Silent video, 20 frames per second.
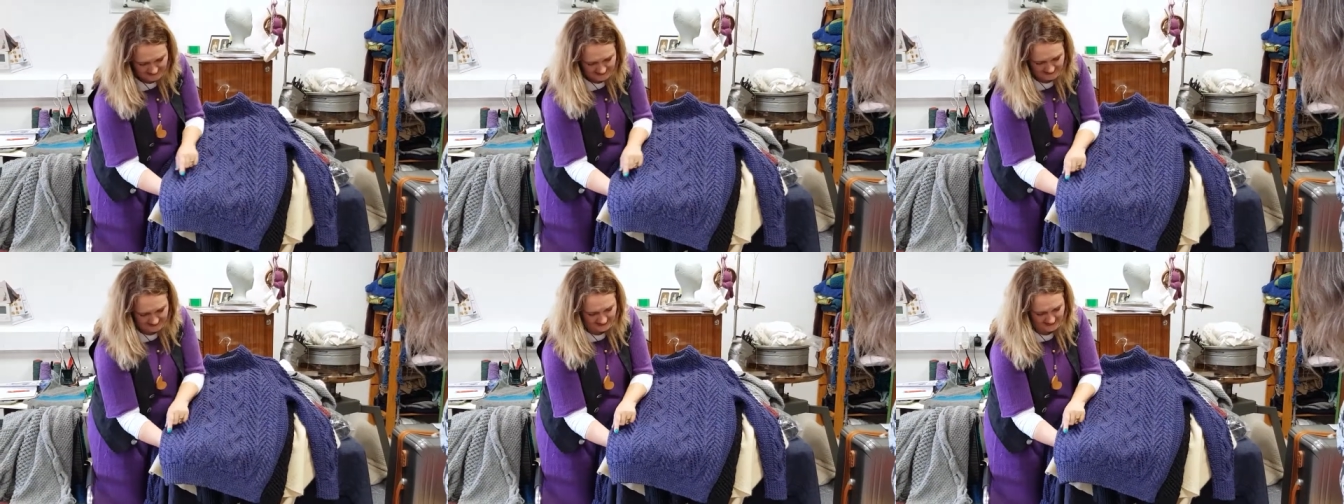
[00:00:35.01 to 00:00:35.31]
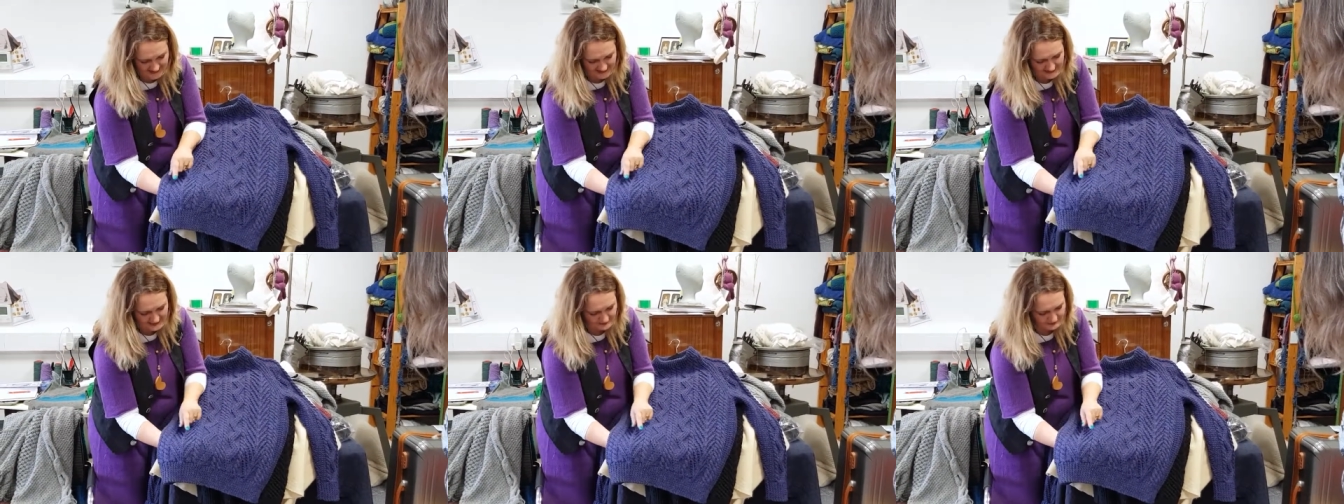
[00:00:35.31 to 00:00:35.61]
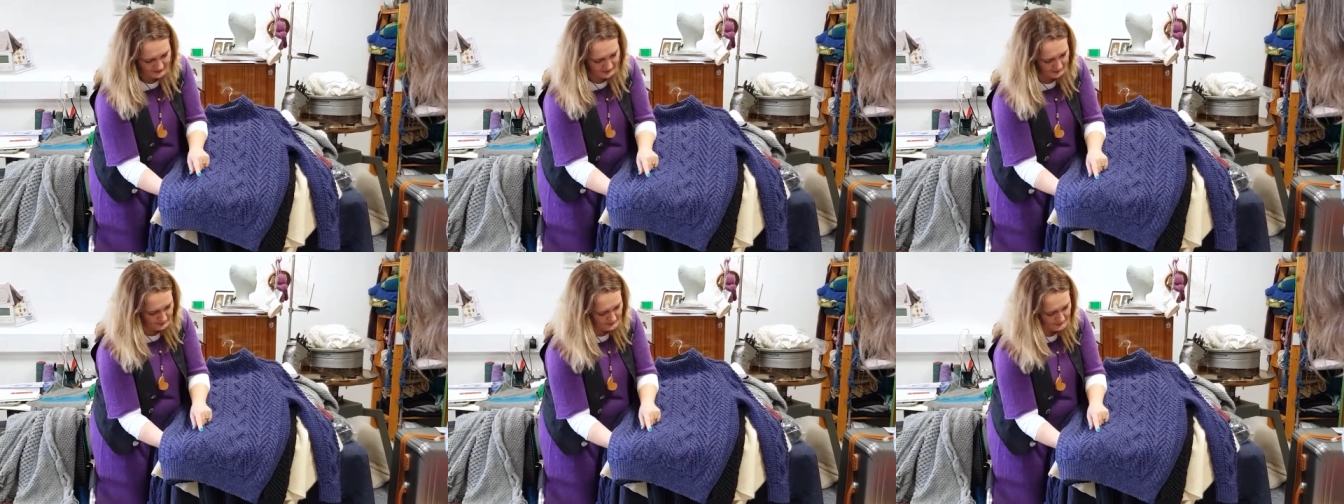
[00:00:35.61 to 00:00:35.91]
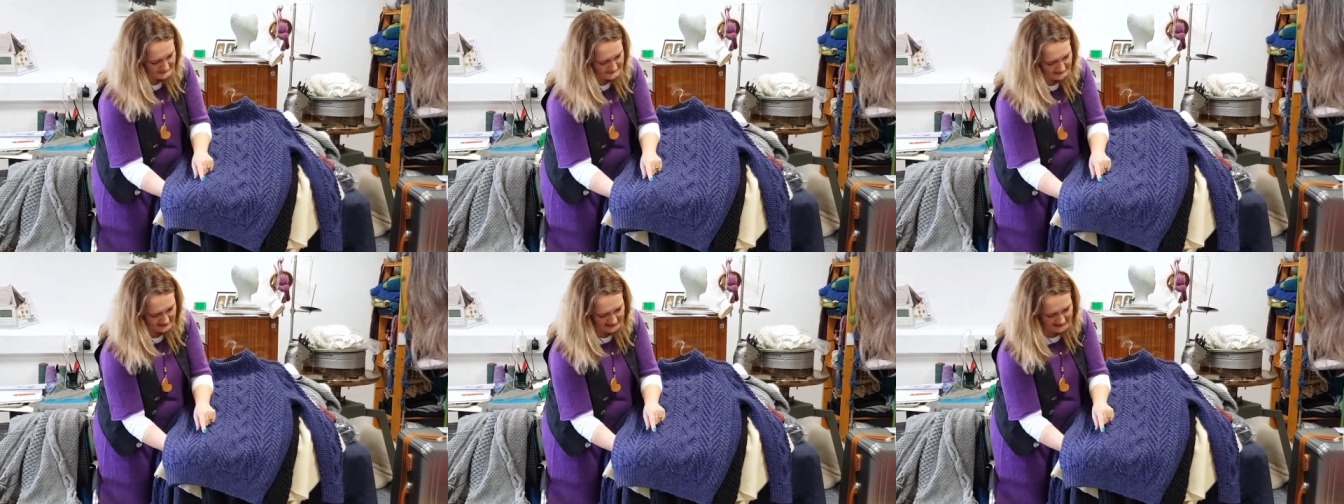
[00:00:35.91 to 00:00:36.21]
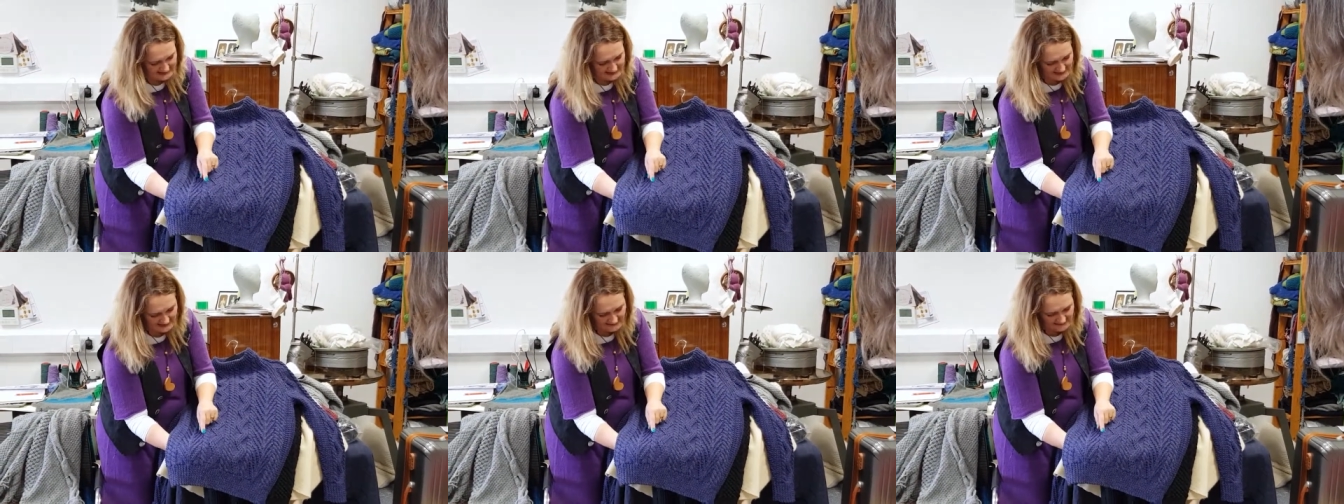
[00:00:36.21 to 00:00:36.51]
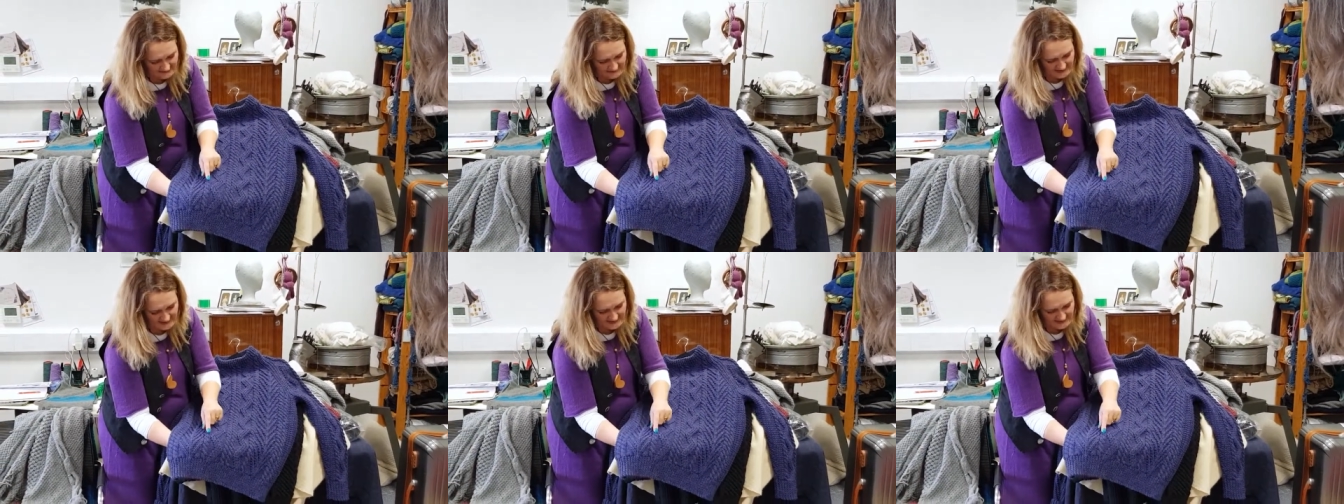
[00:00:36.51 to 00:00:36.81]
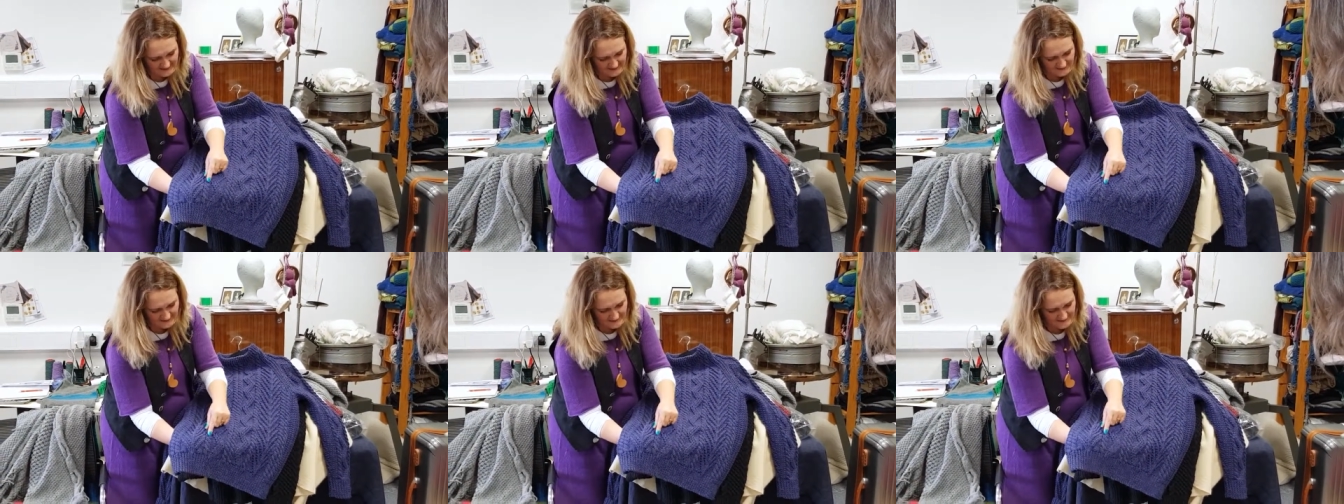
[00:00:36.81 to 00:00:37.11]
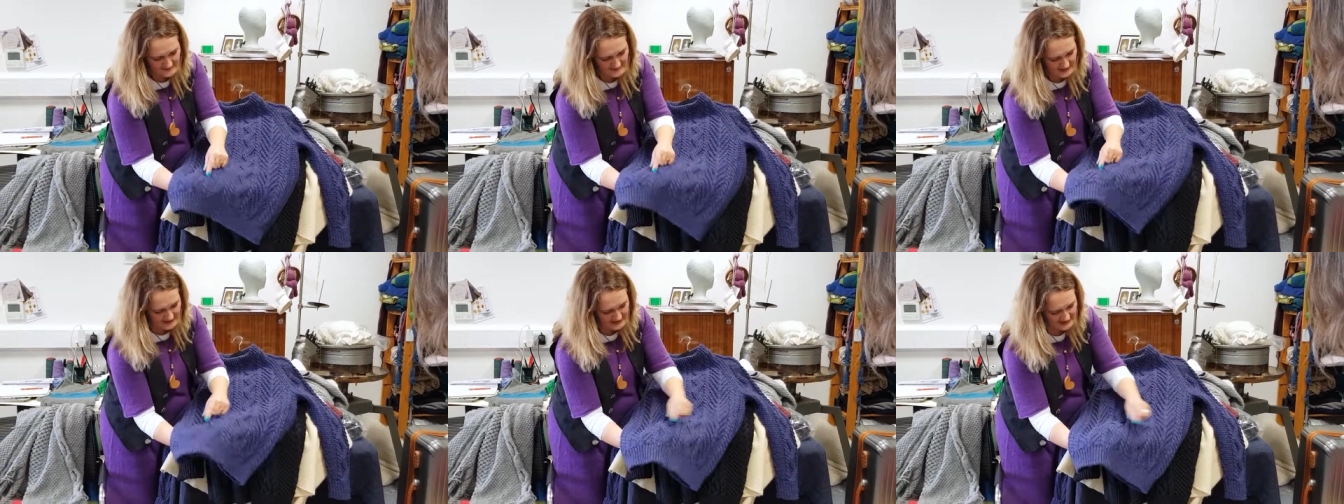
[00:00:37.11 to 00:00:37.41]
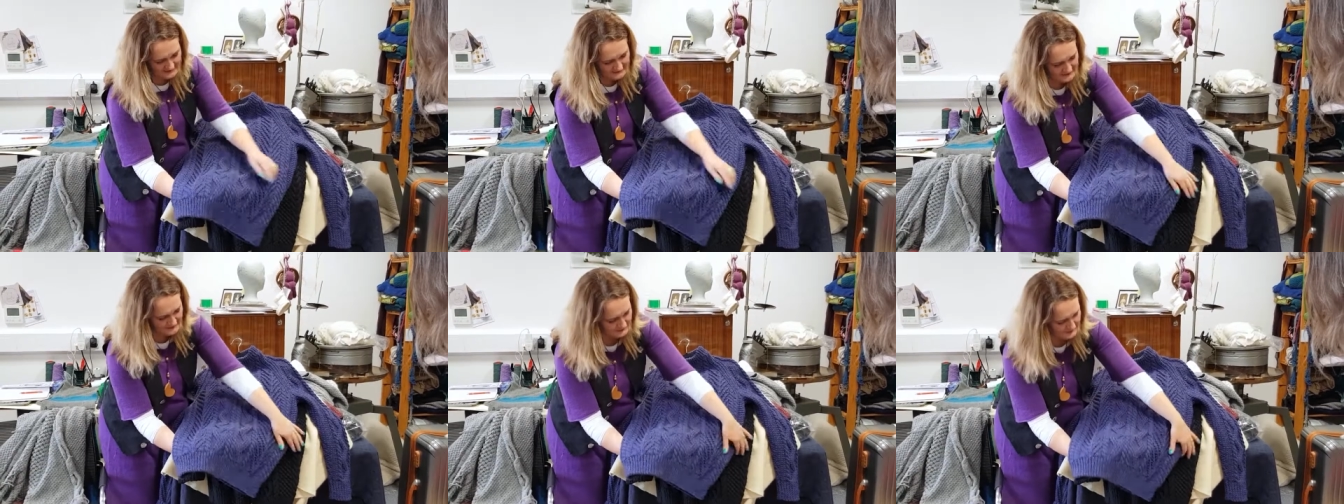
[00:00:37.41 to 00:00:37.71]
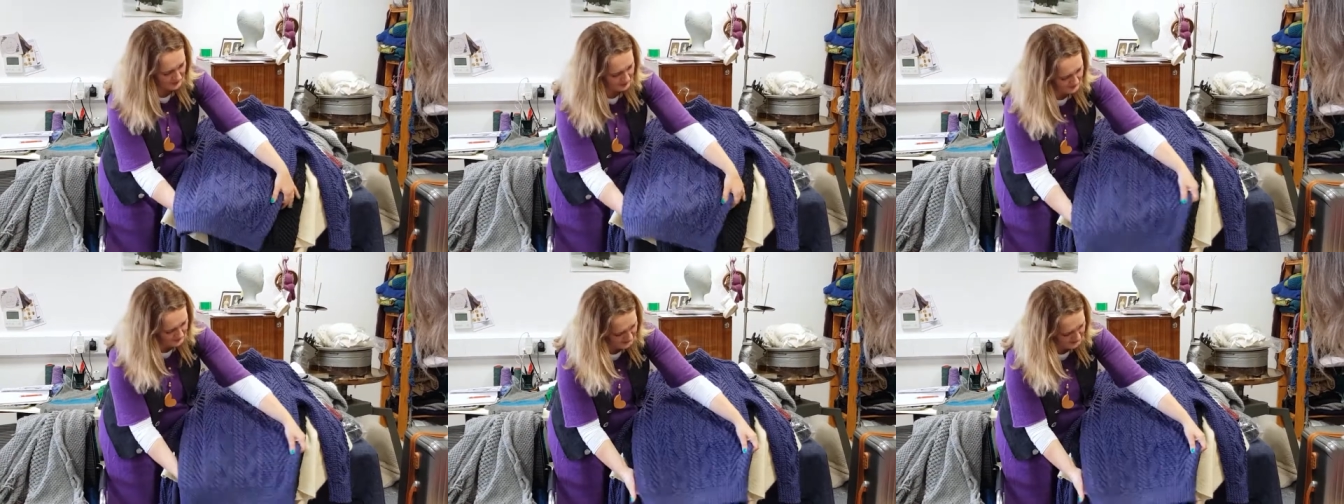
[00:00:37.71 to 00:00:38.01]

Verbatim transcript: Uh, the ropes, I have the I have the rope